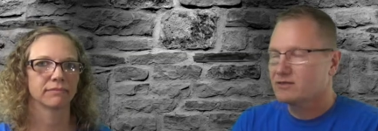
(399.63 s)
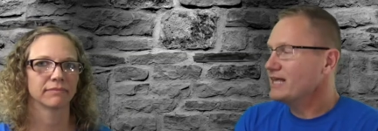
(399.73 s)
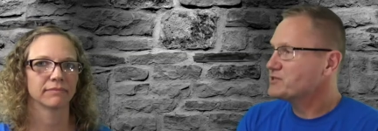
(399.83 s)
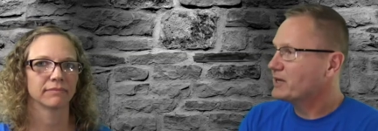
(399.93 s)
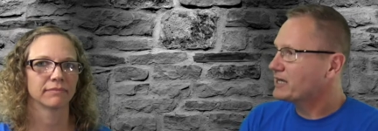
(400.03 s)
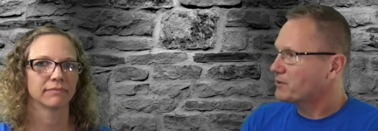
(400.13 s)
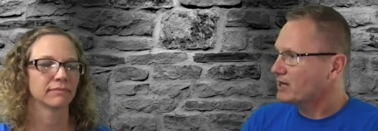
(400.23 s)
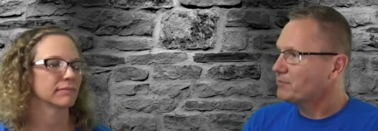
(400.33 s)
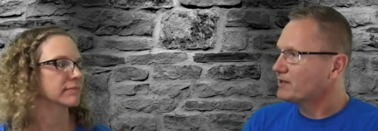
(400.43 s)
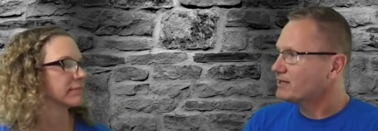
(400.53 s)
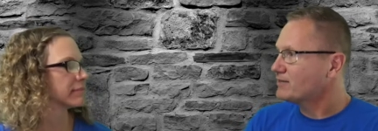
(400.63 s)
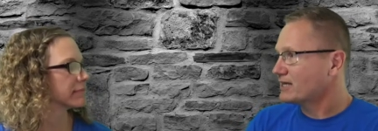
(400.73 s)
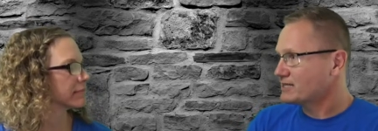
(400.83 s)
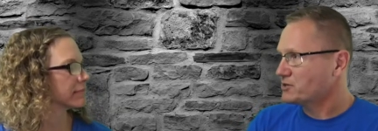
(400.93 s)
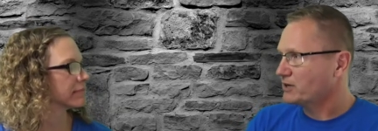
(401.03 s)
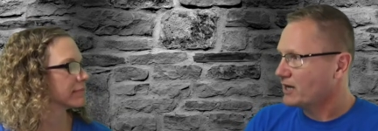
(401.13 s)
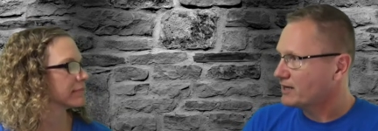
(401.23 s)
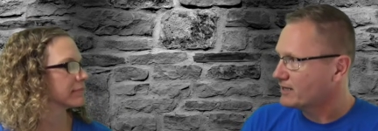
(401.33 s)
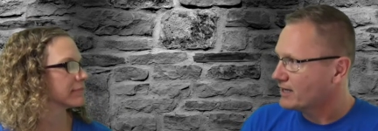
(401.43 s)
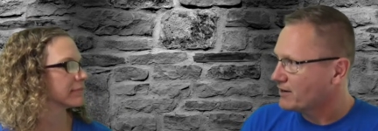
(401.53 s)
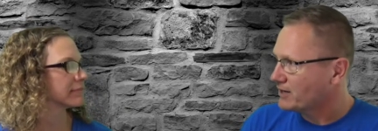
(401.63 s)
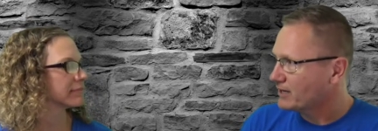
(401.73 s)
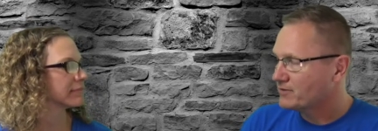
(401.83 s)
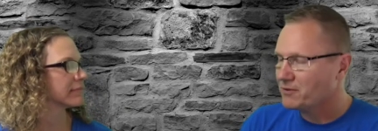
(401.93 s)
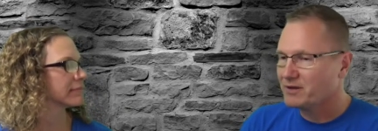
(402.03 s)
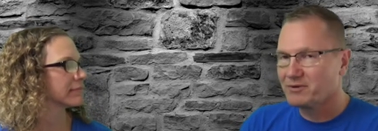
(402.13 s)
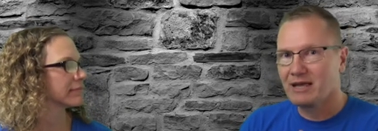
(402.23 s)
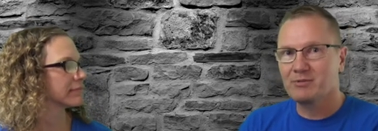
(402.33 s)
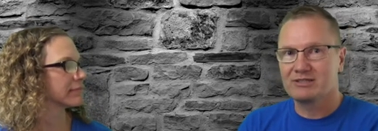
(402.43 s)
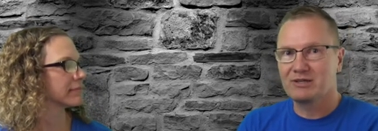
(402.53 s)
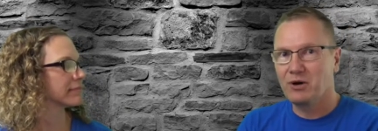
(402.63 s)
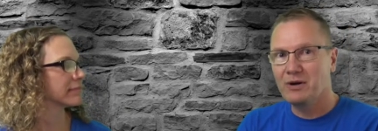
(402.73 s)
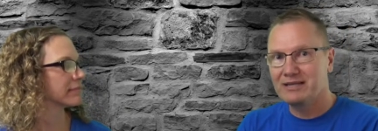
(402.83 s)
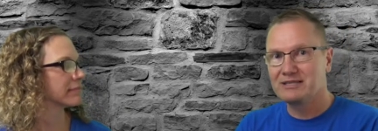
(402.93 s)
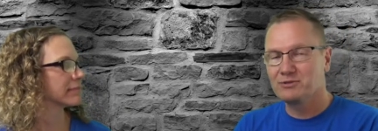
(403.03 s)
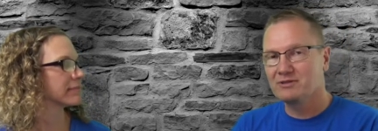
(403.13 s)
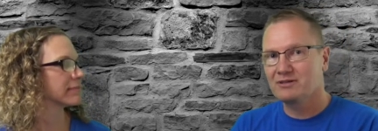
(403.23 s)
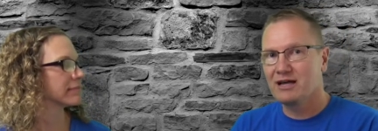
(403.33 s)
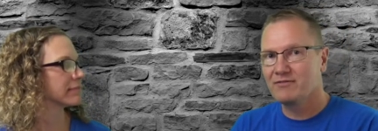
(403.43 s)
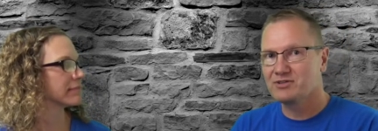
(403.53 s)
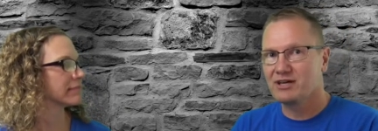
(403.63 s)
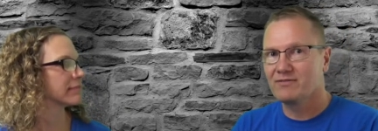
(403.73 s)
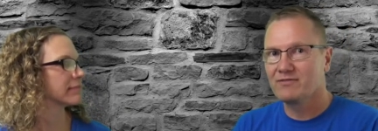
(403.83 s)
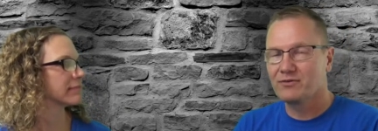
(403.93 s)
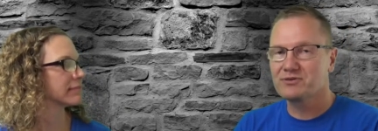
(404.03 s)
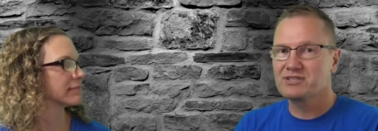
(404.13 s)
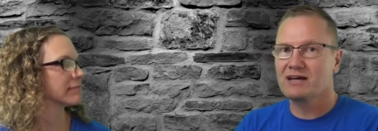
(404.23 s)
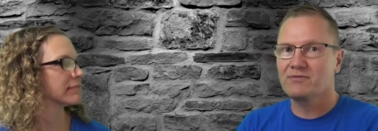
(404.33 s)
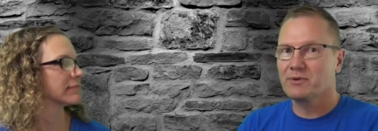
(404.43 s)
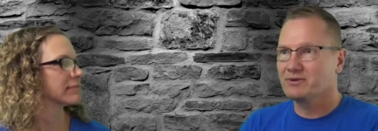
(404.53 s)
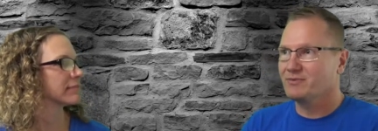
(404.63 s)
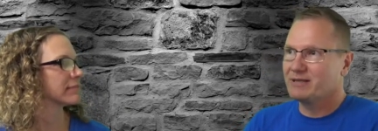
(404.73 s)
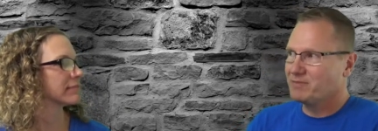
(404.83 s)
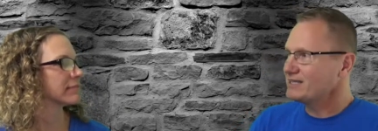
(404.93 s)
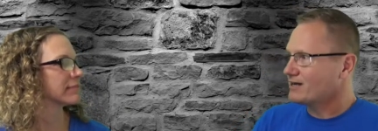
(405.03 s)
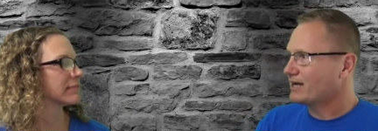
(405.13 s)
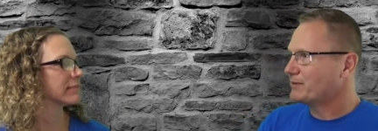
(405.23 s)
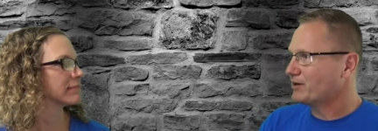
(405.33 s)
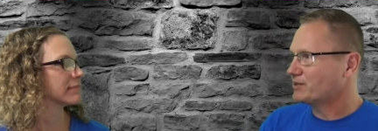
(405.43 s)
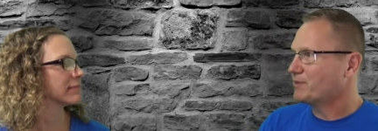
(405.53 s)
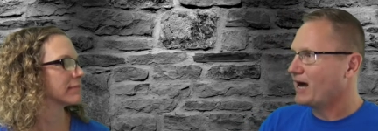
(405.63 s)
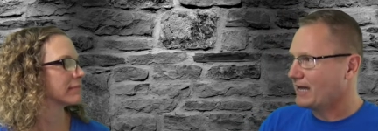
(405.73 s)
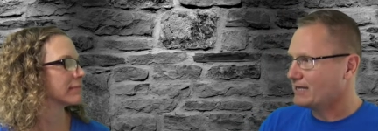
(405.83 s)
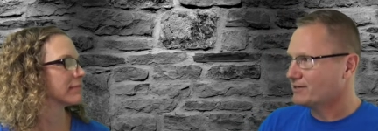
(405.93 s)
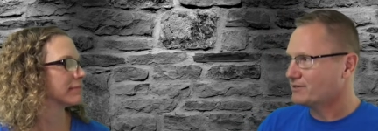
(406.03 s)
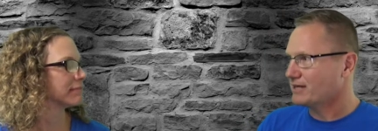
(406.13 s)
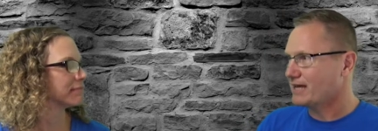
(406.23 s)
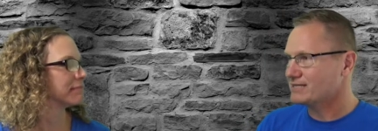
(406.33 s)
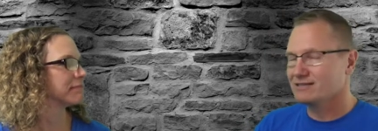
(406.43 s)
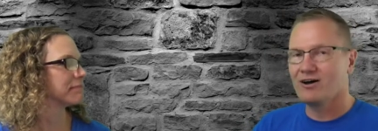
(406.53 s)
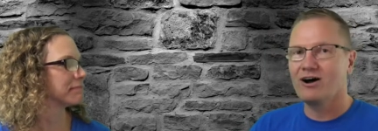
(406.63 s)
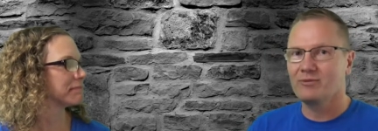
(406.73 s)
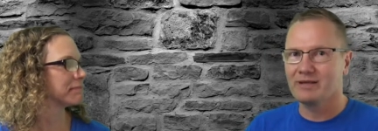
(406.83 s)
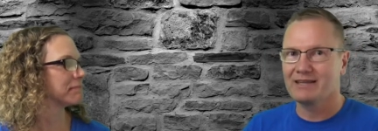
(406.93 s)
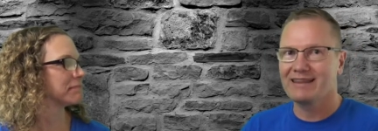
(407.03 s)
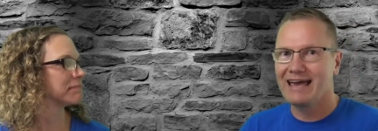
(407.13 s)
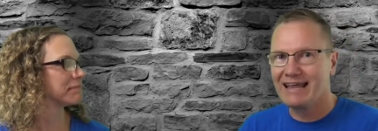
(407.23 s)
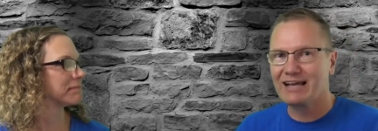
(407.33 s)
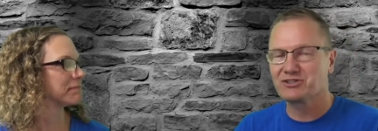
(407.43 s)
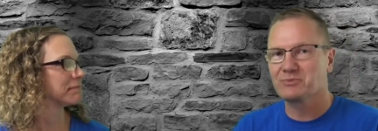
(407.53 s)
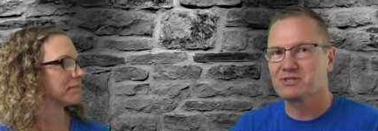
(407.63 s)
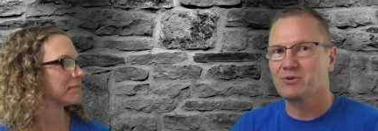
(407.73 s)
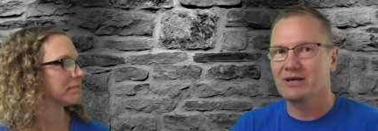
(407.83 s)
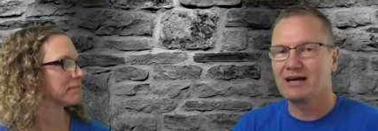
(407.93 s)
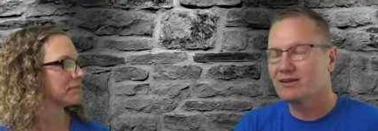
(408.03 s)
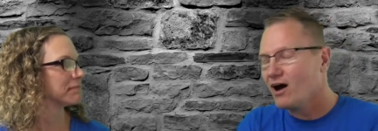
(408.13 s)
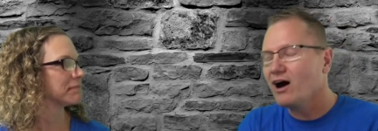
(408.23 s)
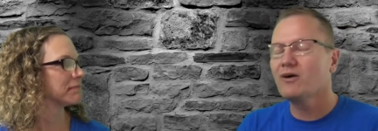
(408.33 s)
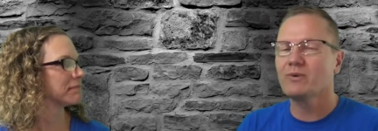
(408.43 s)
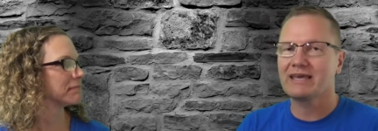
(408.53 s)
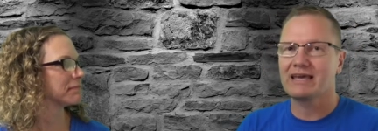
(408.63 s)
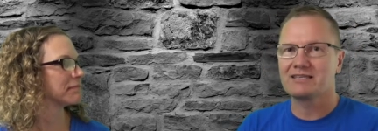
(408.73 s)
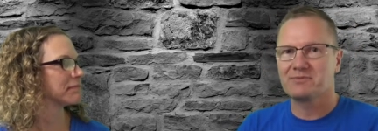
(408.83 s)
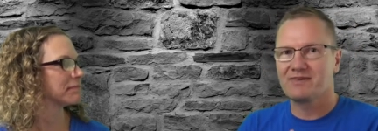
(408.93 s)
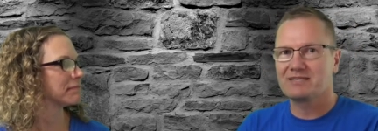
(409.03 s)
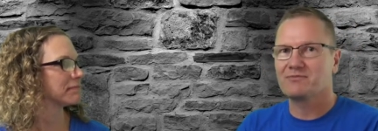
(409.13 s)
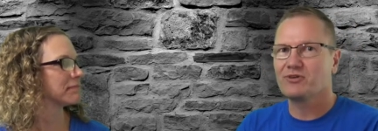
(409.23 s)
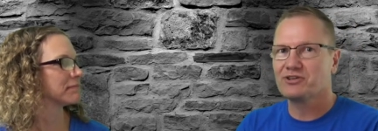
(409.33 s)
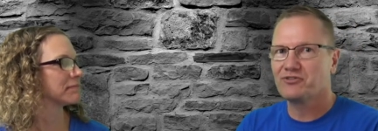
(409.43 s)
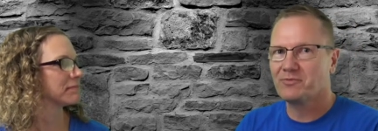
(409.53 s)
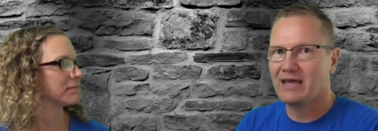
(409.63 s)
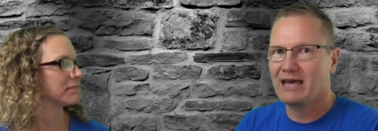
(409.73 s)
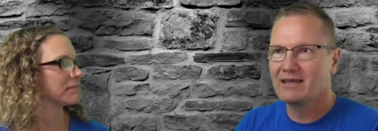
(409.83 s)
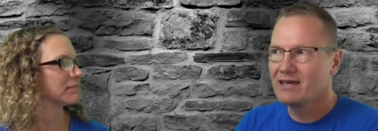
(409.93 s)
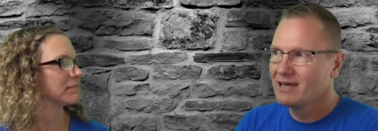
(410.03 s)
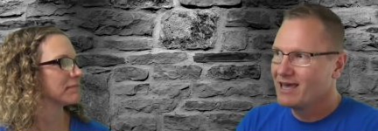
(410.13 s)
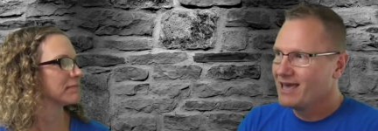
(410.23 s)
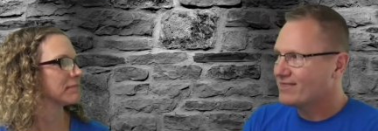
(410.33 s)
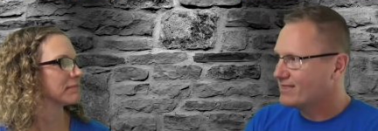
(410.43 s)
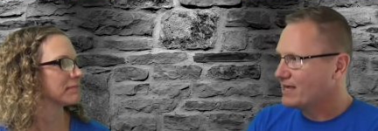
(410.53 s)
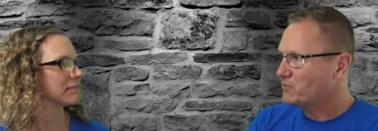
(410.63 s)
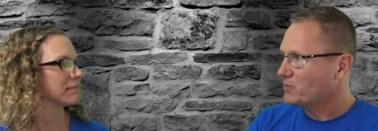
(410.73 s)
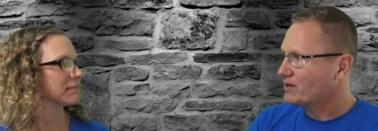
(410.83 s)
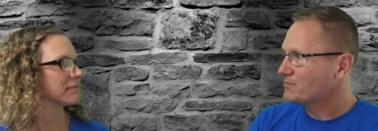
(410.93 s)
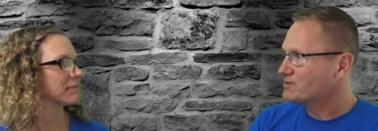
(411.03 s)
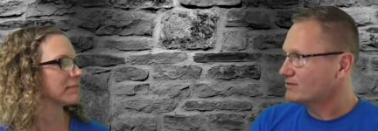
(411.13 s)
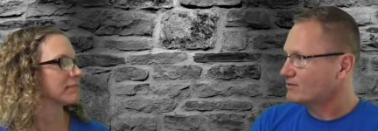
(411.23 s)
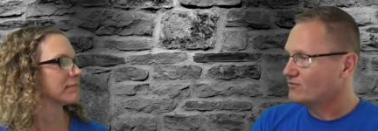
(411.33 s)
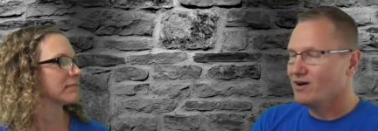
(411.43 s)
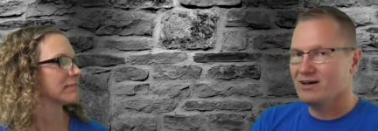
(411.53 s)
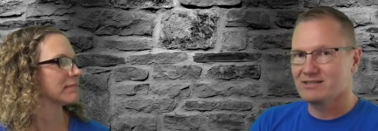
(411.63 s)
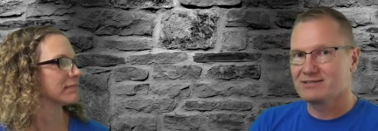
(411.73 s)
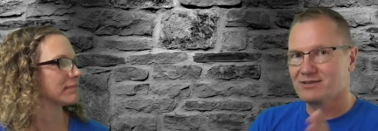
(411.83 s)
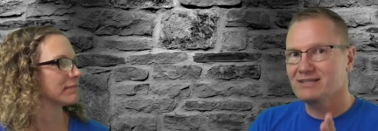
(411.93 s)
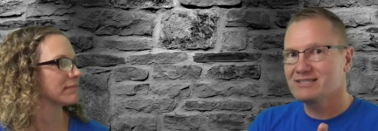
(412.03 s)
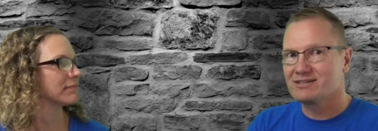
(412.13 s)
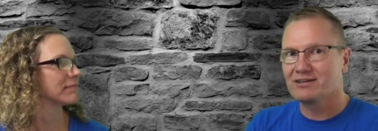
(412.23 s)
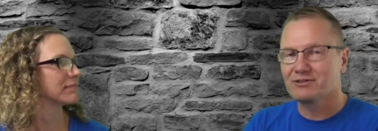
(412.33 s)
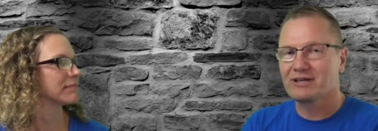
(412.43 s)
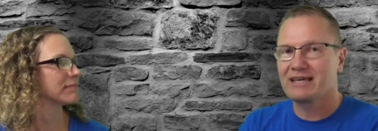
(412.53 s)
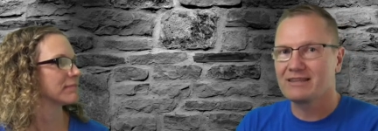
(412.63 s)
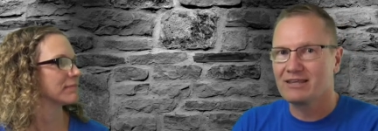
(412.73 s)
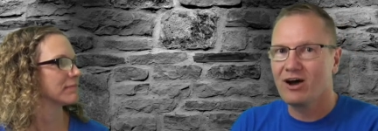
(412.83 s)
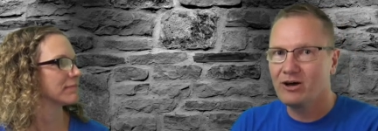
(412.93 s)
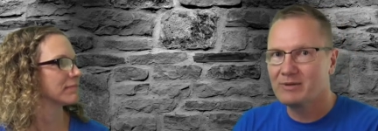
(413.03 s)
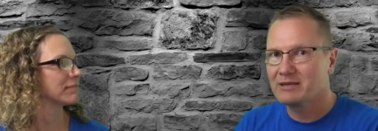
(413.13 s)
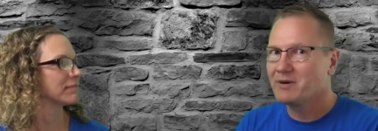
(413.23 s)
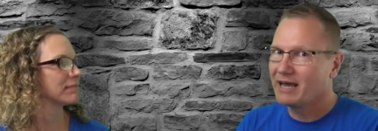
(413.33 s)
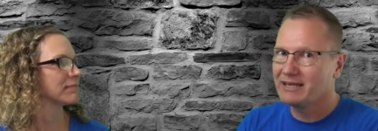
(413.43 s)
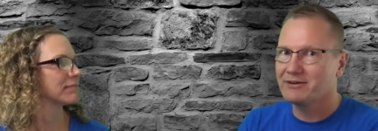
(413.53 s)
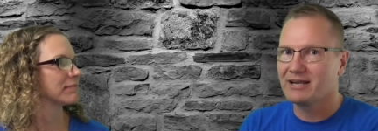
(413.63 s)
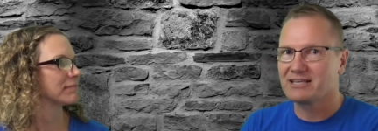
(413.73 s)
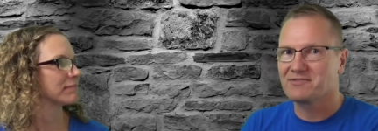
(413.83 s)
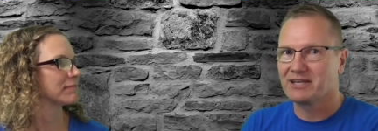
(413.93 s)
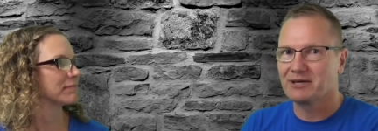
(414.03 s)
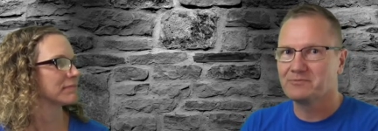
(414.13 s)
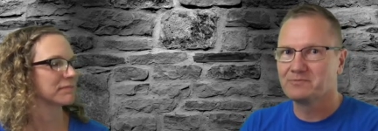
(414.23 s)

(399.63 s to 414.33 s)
Speaker 1: last weekend, there were a couple of neat things going on in the area that we were able to go and do a little coverage of. First off, we, we had been talking about the Pioneer Days in Albany, and that actually was going on all weekend, so we got some footage from that. And then we went up to Little Falls. So let's start looking at the Albany Pioneer Days video.